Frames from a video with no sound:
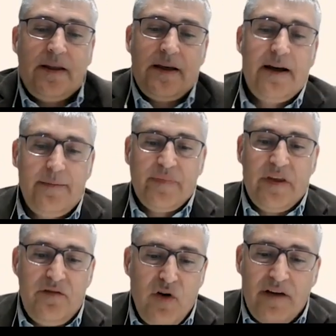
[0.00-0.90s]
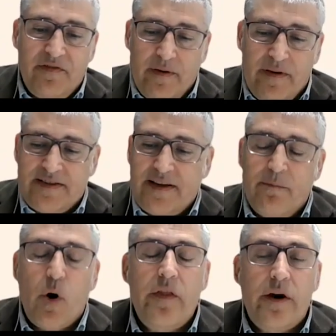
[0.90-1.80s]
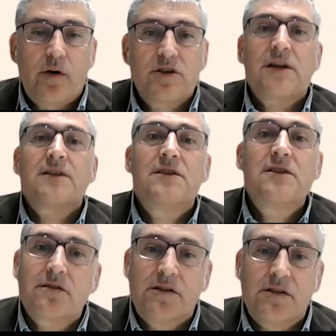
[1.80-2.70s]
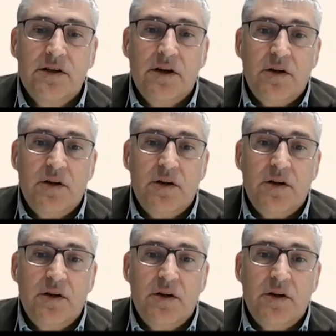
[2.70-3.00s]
if you have some brother or some sister,